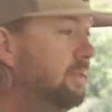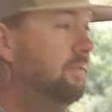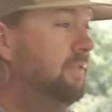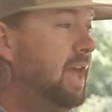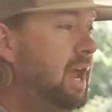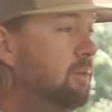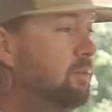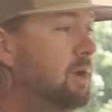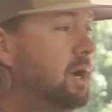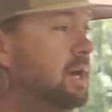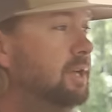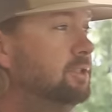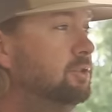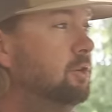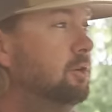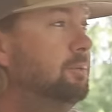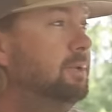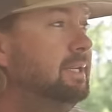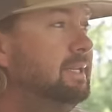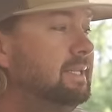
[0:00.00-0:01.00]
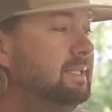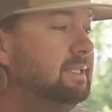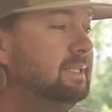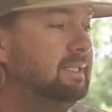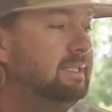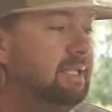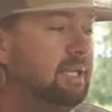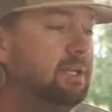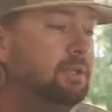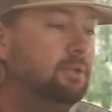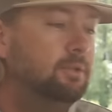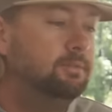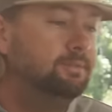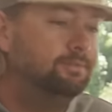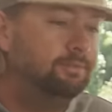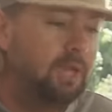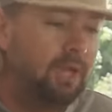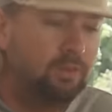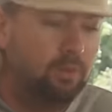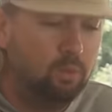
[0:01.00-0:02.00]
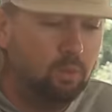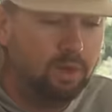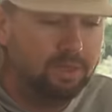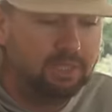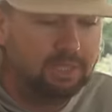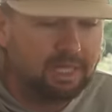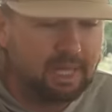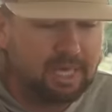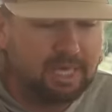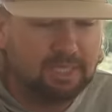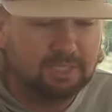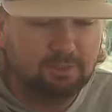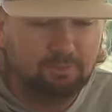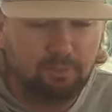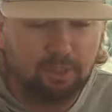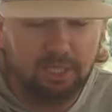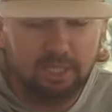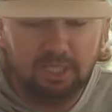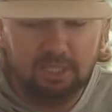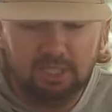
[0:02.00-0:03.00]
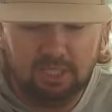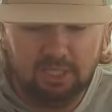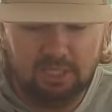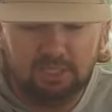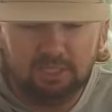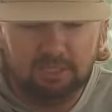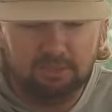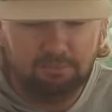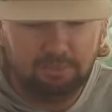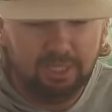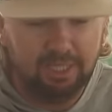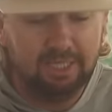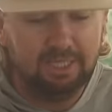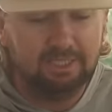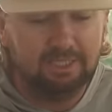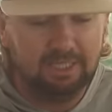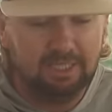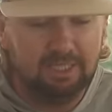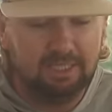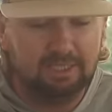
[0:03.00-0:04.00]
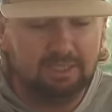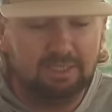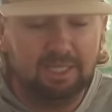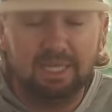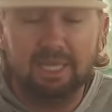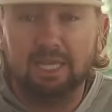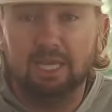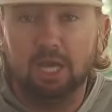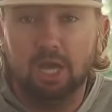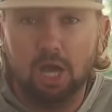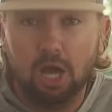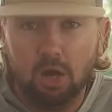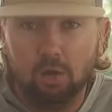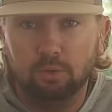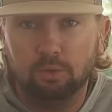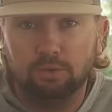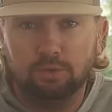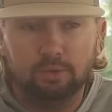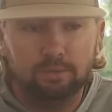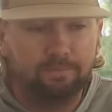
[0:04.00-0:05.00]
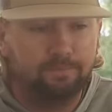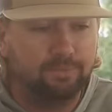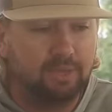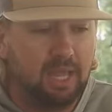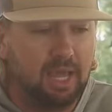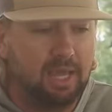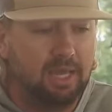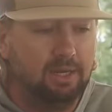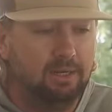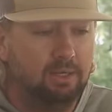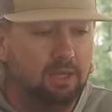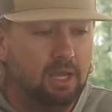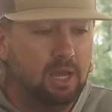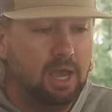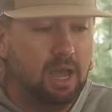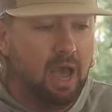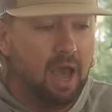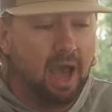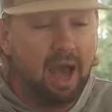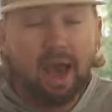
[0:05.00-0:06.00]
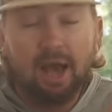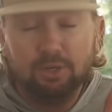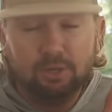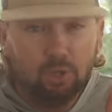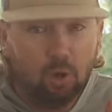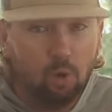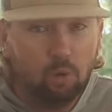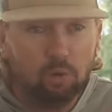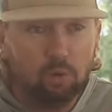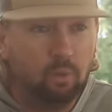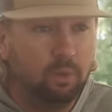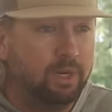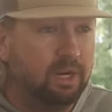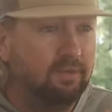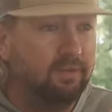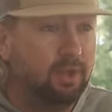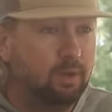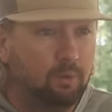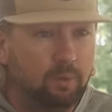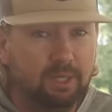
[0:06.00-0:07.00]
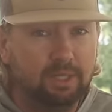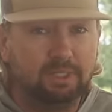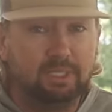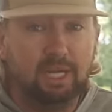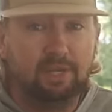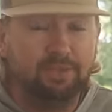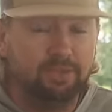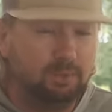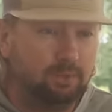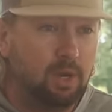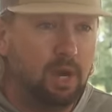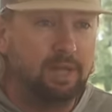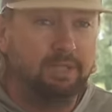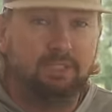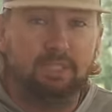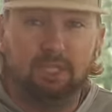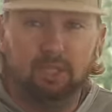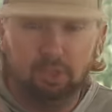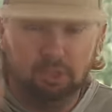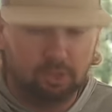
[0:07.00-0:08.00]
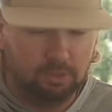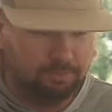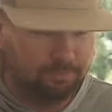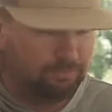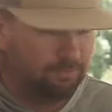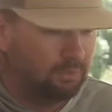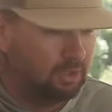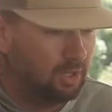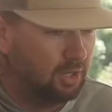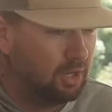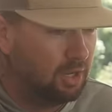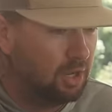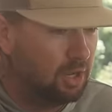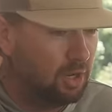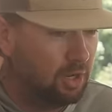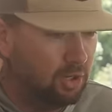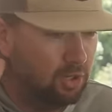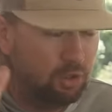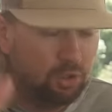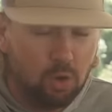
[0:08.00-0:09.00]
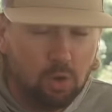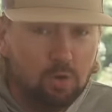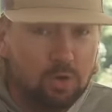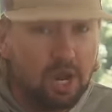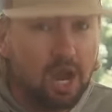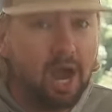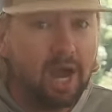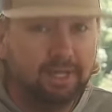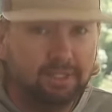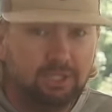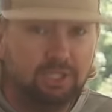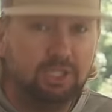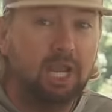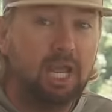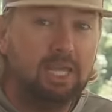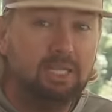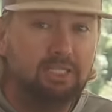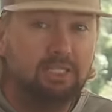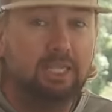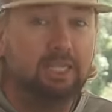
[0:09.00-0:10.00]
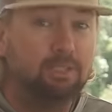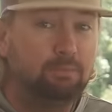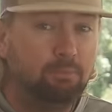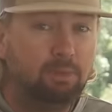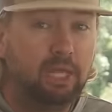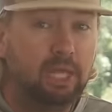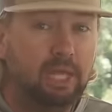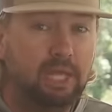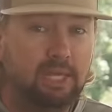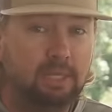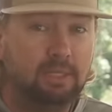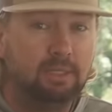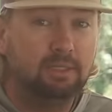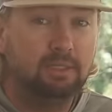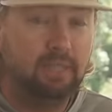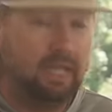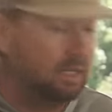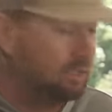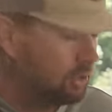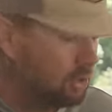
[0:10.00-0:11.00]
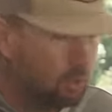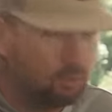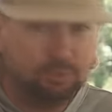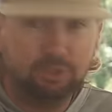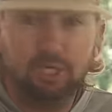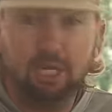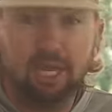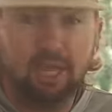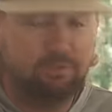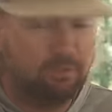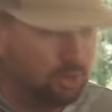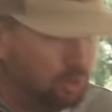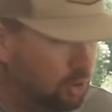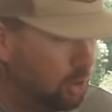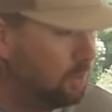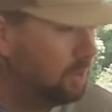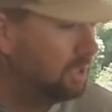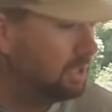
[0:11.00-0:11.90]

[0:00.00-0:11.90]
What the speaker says: that rod is going to be discontinued, and the one to take its place is the Oath. And I told them whenever they redesigned this rod, I said, look, do not change this blank. Like, don't change. If you do